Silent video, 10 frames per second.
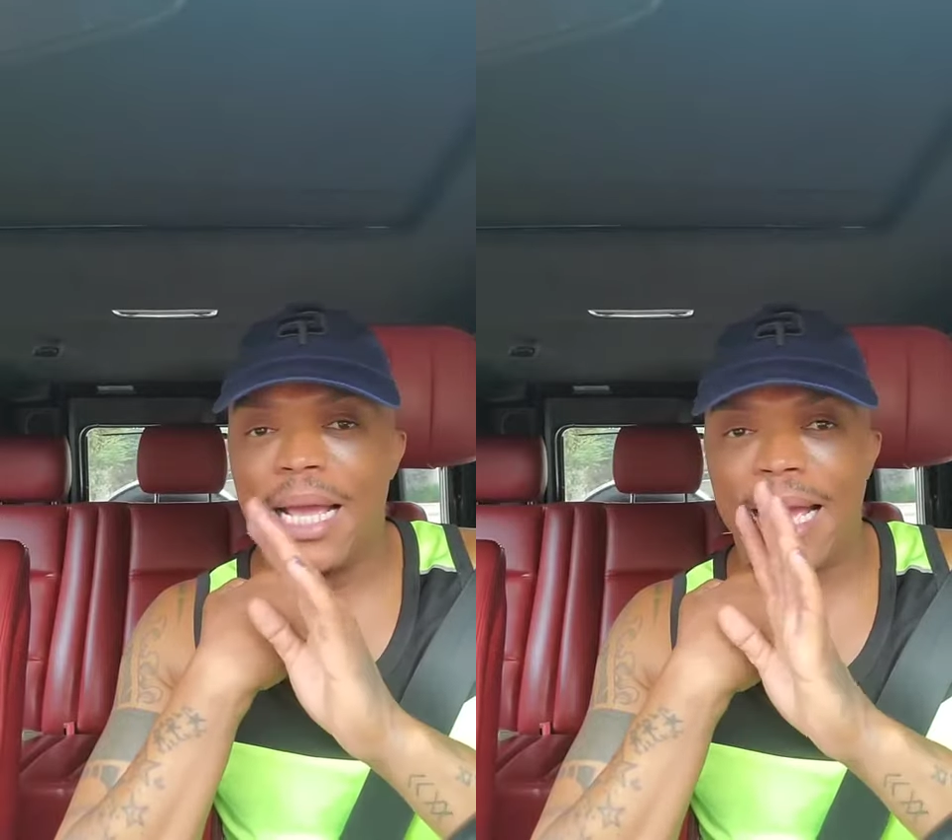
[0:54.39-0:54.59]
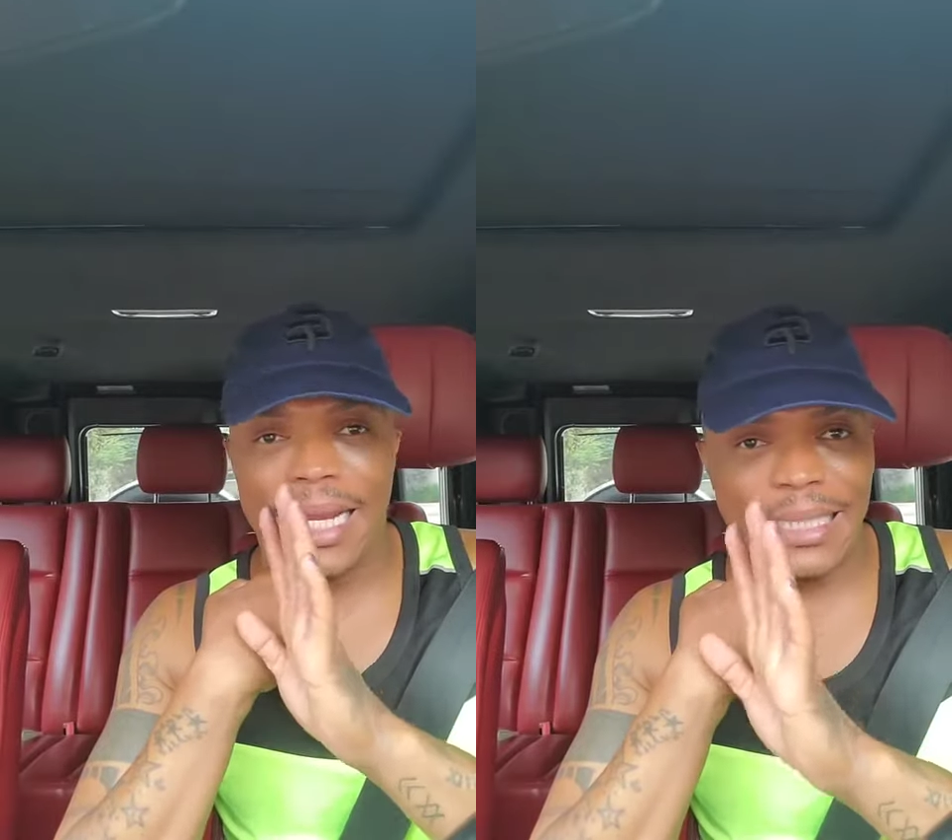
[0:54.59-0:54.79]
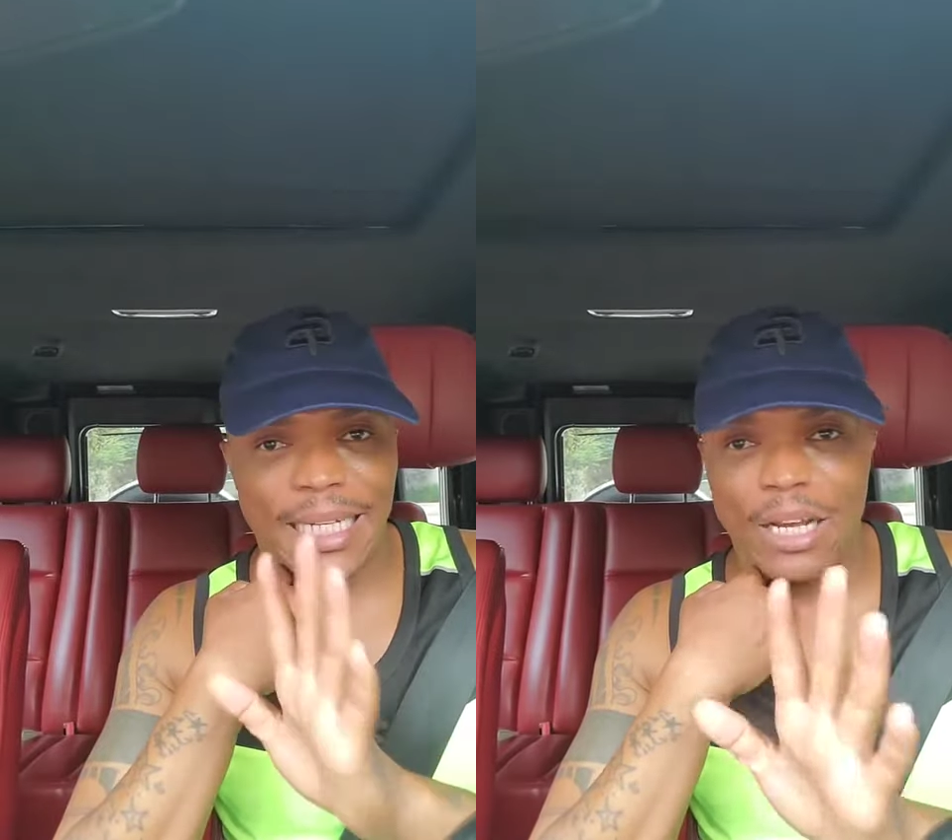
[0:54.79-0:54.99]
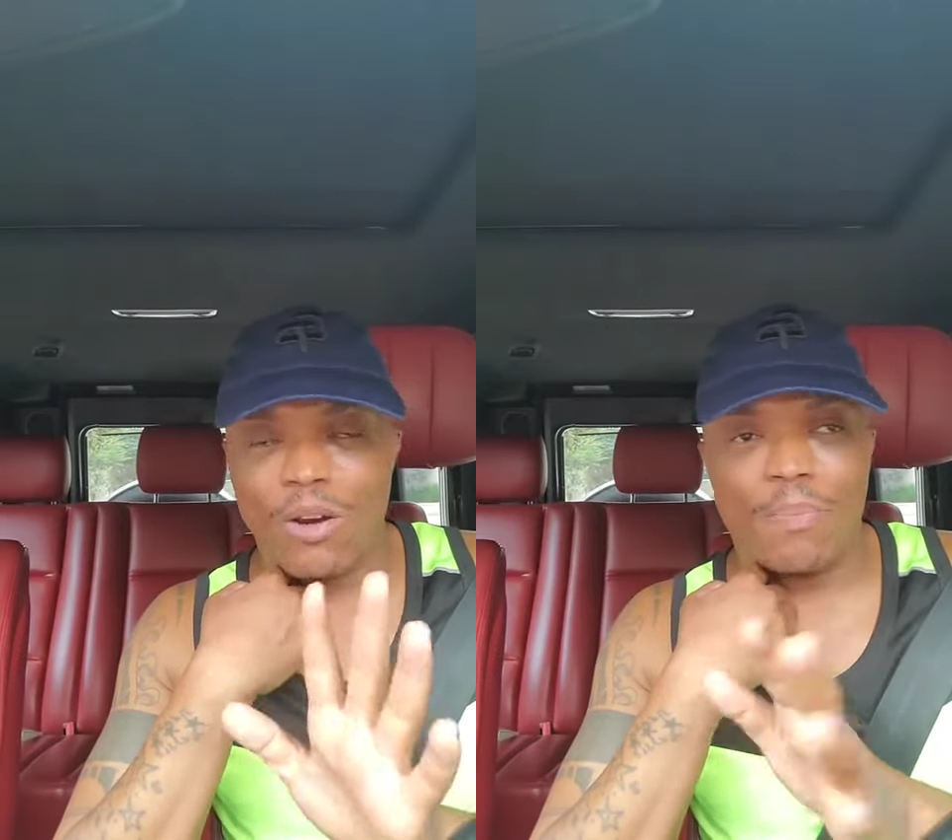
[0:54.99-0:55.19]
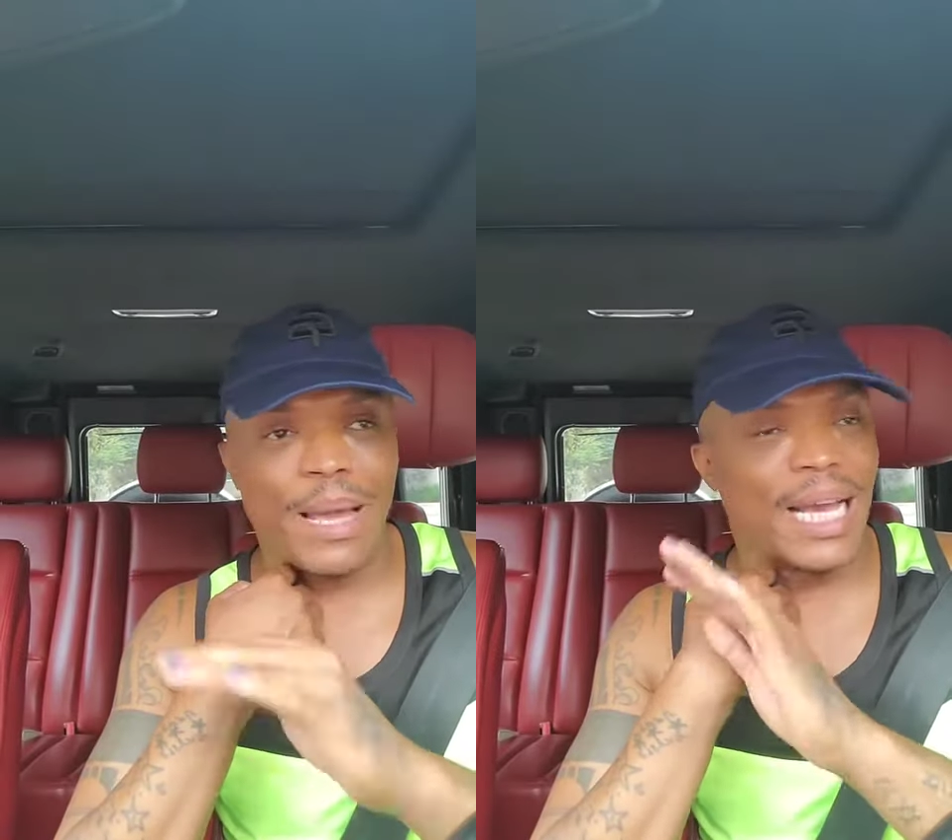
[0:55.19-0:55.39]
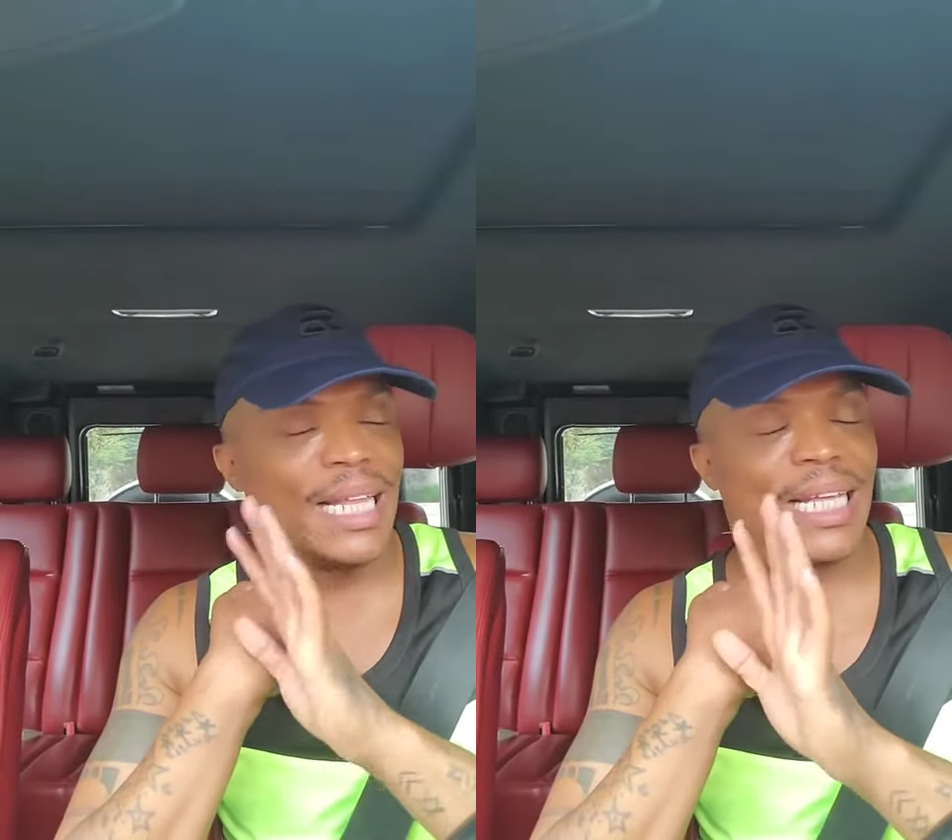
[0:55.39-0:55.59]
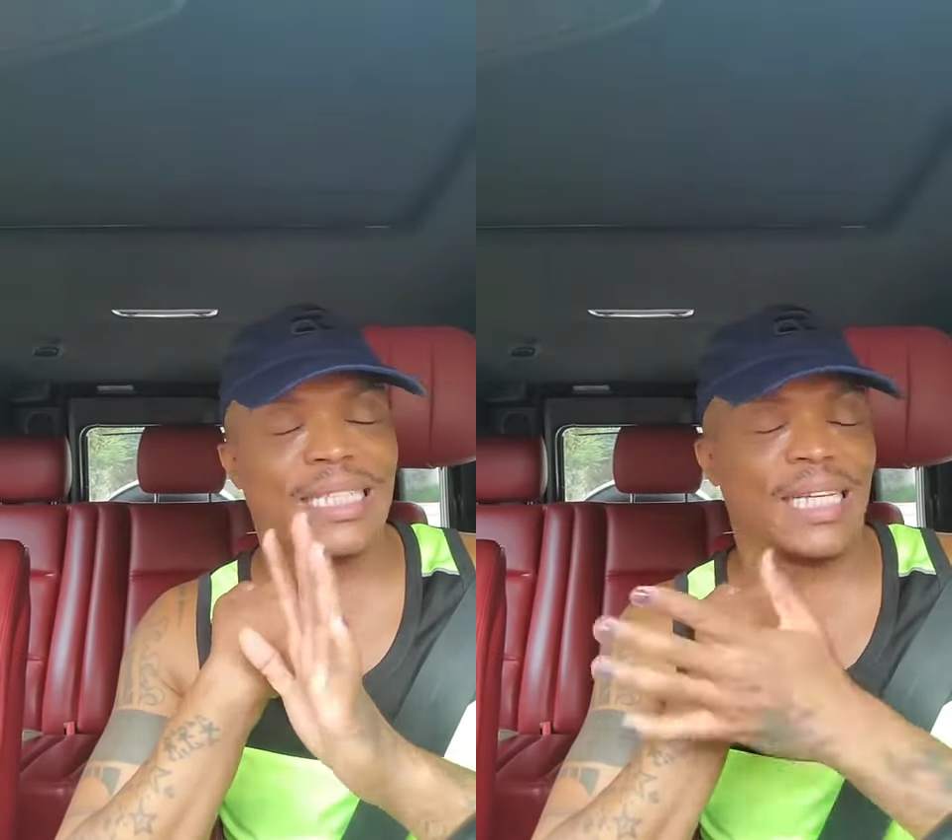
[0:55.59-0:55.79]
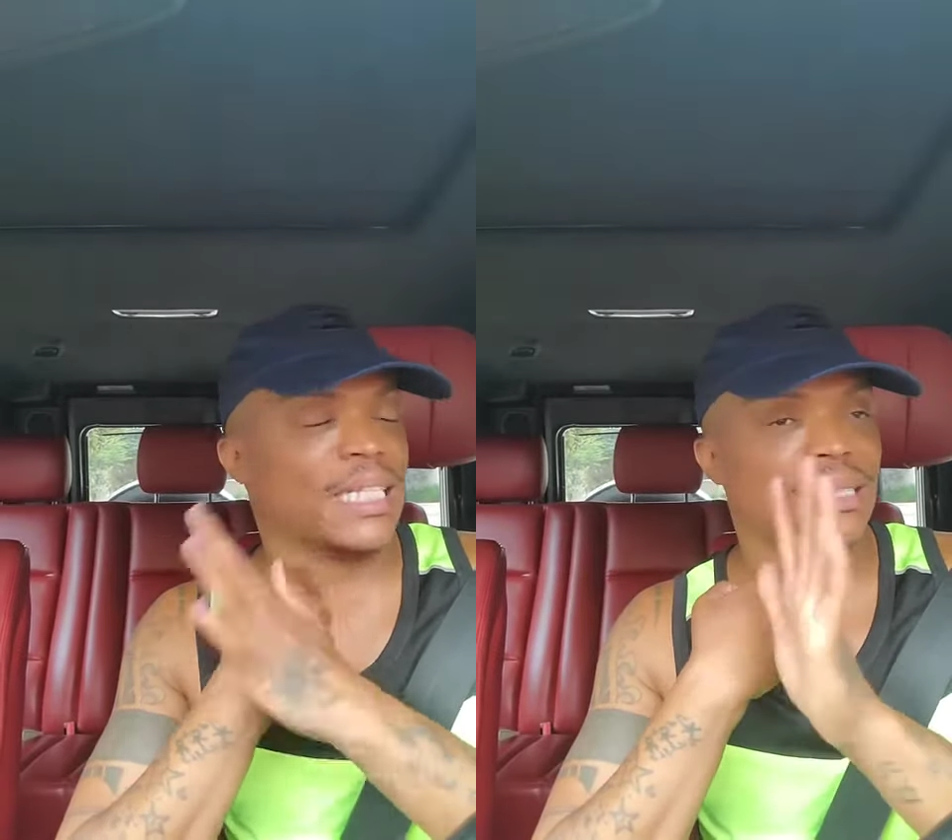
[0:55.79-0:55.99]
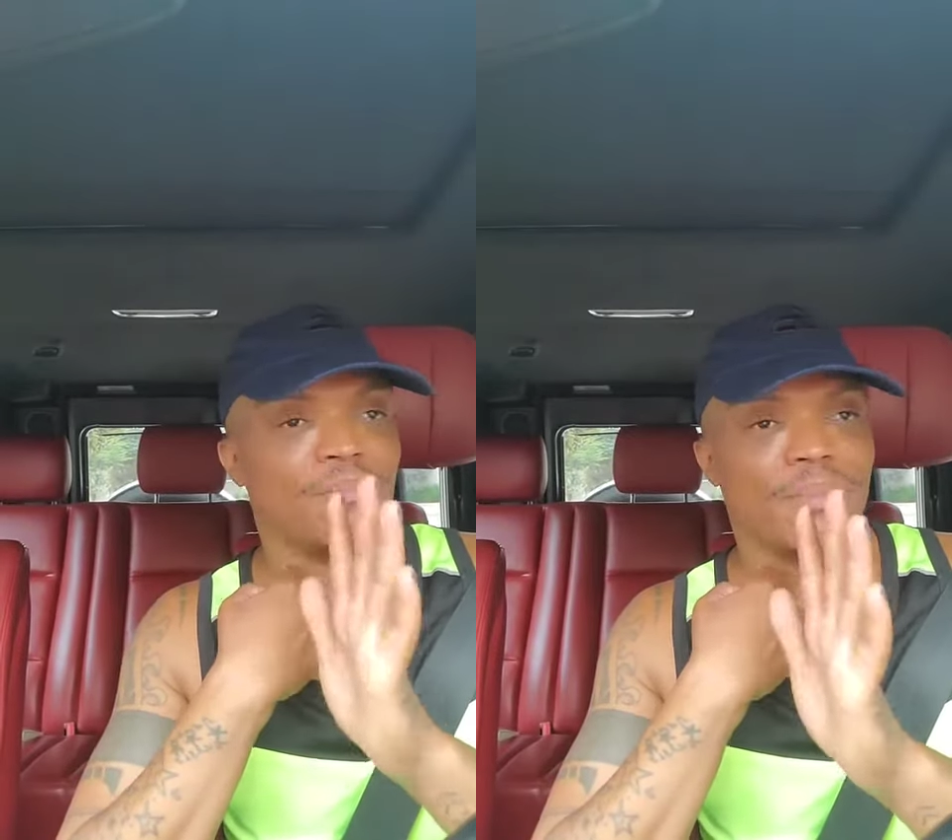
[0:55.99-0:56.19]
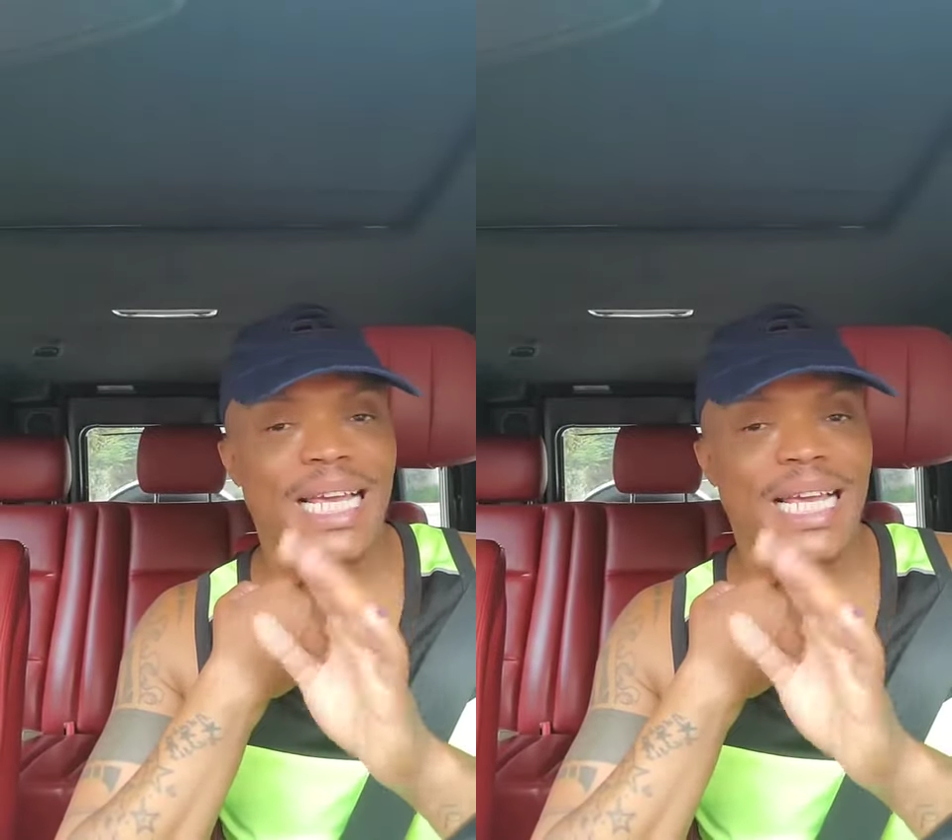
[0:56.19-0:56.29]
and I said hello back, and that's it.